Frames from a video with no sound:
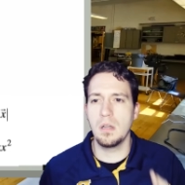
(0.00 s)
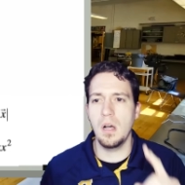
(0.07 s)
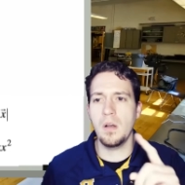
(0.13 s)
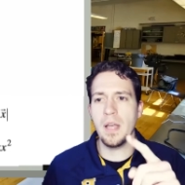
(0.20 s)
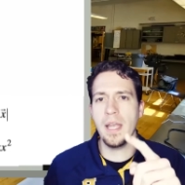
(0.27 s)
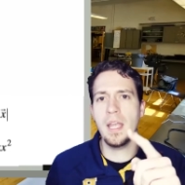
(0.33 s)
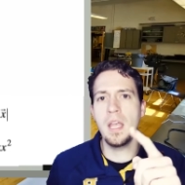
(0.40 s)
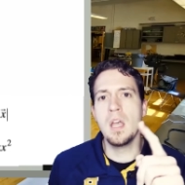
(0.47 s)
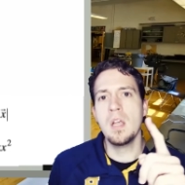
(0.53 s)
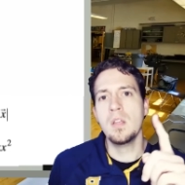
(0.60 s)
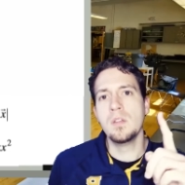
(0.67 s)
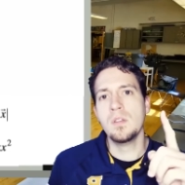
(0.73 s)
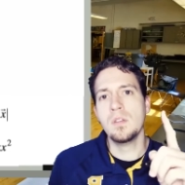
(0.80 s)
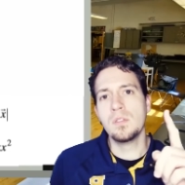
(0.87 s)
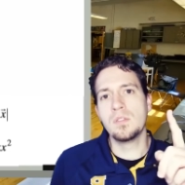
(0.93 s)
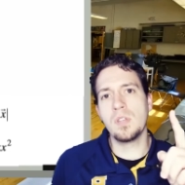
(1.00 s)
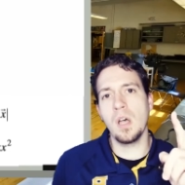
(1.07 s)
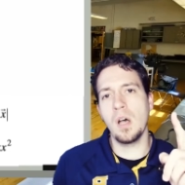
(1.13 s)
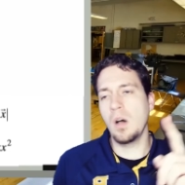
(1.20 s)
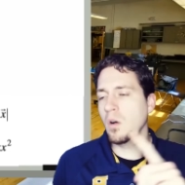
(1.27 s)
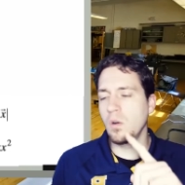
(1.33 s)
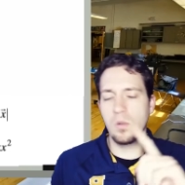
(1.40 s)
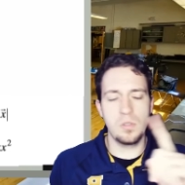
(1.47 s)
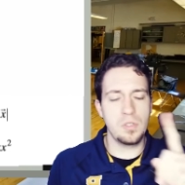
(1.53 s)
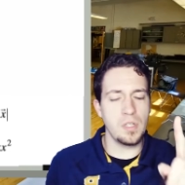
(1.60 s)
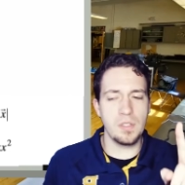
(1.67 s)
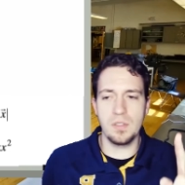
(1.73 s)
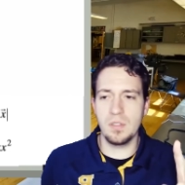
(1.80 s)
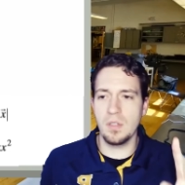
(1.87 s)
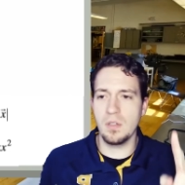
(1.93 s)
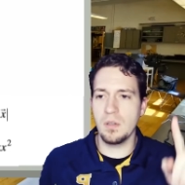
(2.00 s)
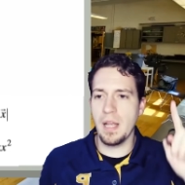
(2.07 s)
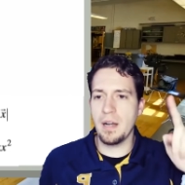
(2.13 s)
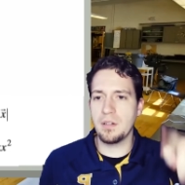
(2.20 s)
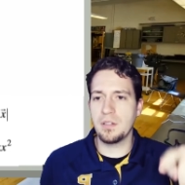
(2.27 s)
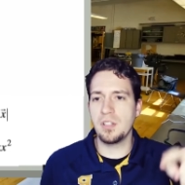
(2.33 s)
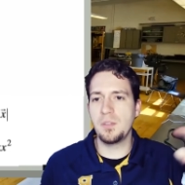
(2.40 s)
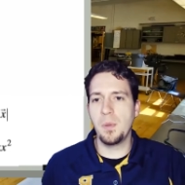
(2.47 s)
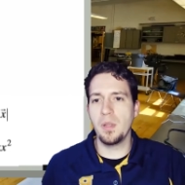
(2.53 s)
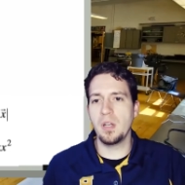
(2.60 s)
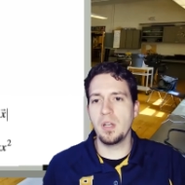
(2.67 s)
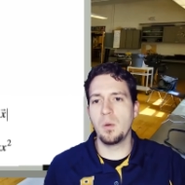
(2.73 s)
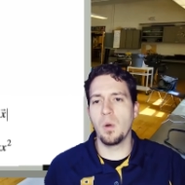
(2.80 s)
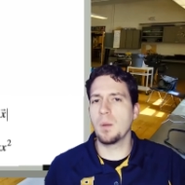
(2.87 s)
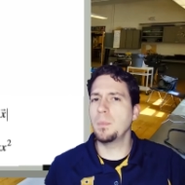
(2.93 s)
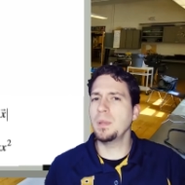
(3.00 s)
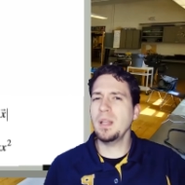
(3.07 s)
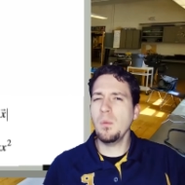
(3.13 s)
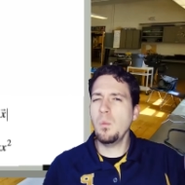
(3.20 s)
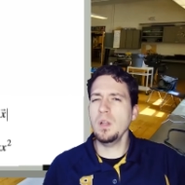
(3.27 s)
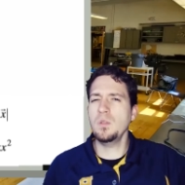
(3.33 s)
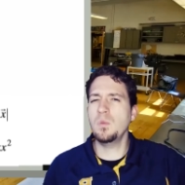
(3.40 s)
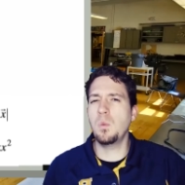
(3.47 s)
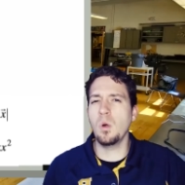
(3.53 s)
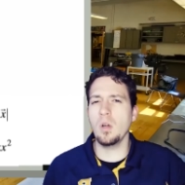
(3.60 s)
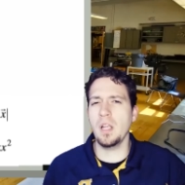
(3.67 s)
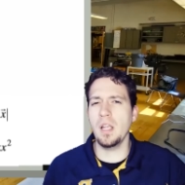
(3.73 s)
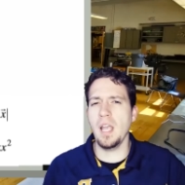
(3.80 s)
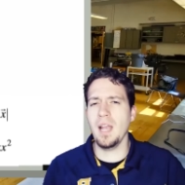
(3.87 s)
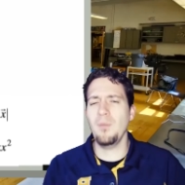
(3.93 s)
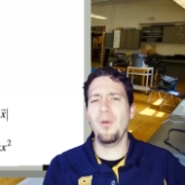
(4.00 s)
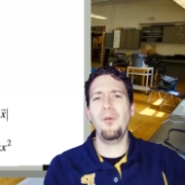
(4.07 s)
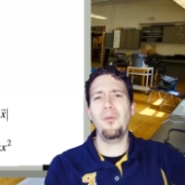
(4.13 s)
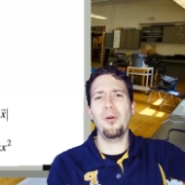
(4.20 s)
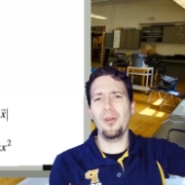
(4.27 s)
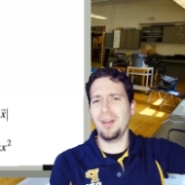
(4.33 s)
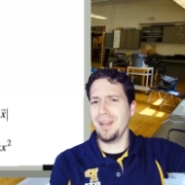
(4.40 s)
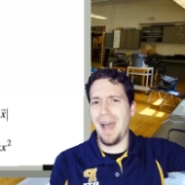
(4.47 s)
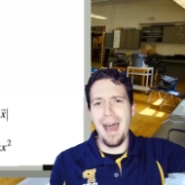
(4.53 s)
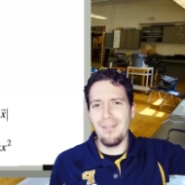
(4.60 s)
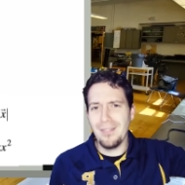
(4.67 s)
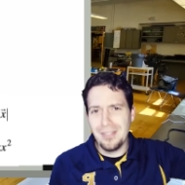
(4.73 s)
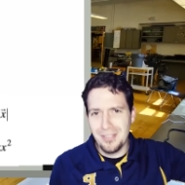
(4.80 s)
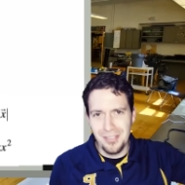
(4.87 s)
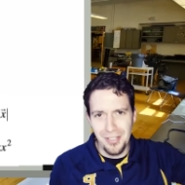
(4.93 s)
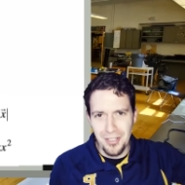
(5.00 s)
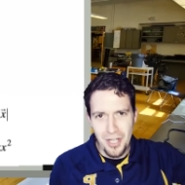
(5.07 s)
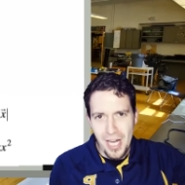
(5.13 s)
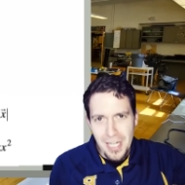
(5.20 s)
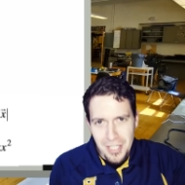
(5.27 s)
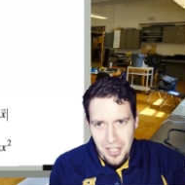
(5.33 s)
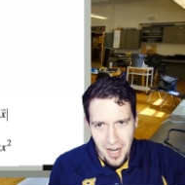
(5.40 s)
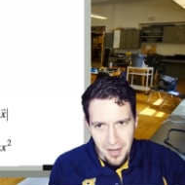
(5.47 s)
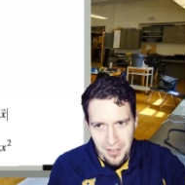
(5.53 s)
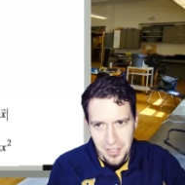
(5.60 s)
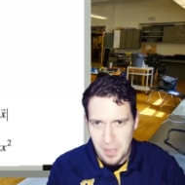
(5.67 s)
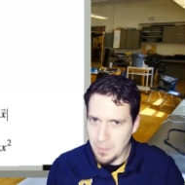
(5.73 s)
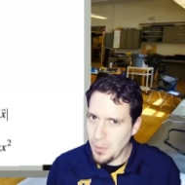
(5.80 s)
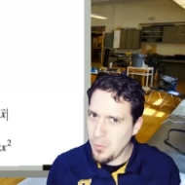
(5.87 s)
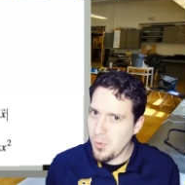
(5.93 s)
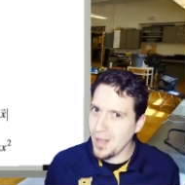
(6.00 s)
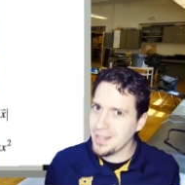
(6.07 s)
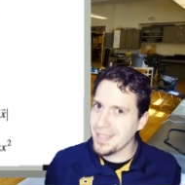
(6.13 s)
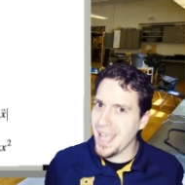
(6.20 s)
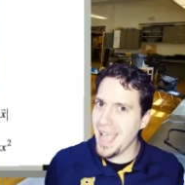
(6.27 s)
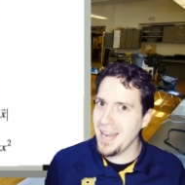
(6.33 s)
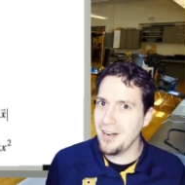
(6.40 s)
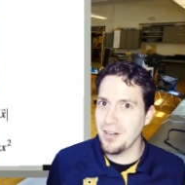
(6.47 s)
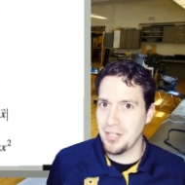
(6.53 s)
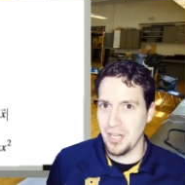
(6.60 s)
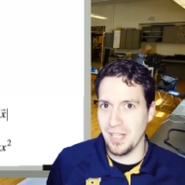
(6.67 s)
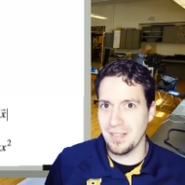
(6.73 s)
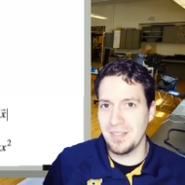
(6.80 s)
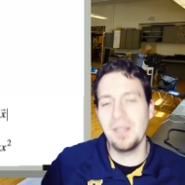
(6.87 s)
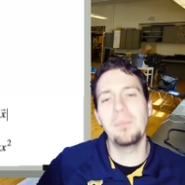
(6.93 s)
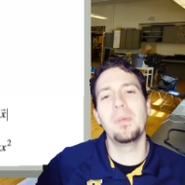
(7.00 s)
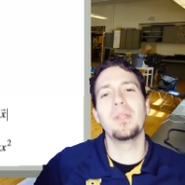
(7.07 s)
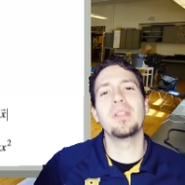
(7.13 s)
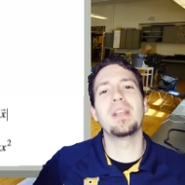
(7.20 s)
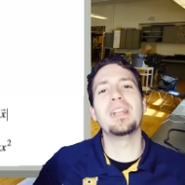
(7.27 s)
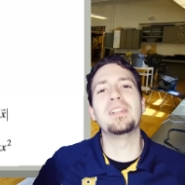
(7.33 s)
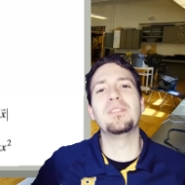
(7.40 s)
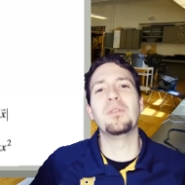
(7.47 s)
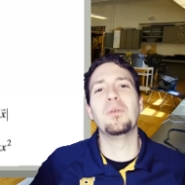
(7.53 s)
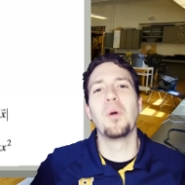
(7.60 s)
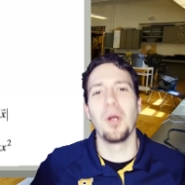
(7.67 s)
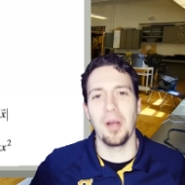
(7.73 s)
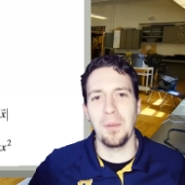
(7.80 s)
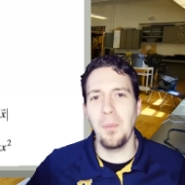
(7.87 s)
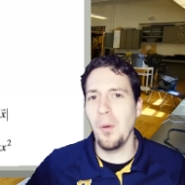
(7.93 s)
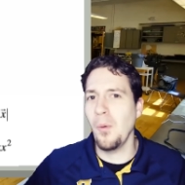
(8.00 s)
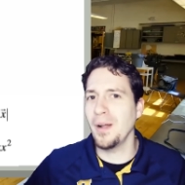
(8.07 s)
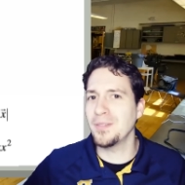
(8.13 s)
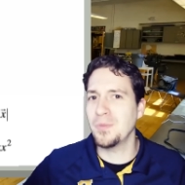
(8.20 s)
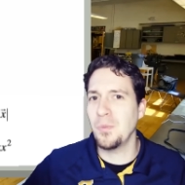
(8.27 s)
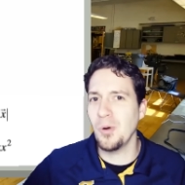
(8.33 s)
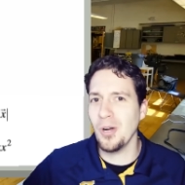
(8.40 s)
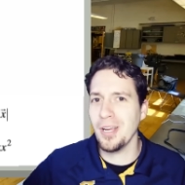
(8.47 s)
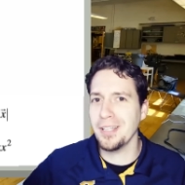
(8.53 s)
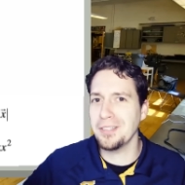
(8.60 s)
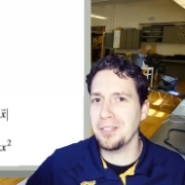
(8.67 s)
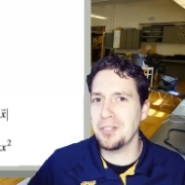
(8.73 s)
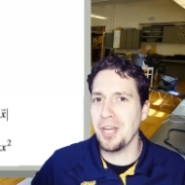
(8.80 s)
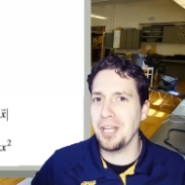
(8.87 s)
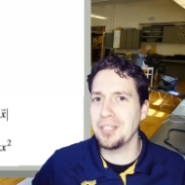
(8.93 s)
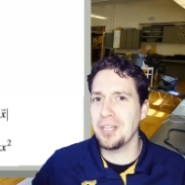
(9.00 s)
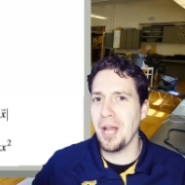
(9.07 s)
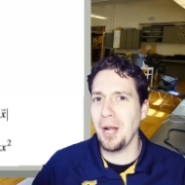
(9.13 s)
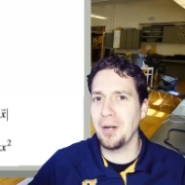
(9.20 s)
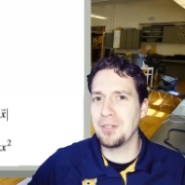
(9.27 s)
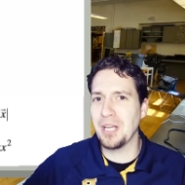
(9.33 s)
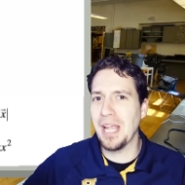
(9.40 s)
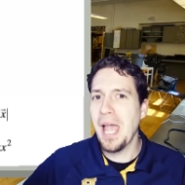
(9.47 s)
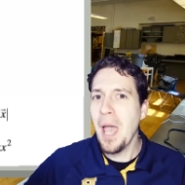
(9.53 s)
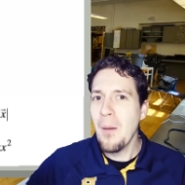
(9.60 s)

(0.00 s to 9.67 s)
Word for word: Okay, so just energy's ability to work. But then what's work again? Well, work obviously is a change in energy. But what's energy? It's the ability to do work. But what's work? It's a change in energy.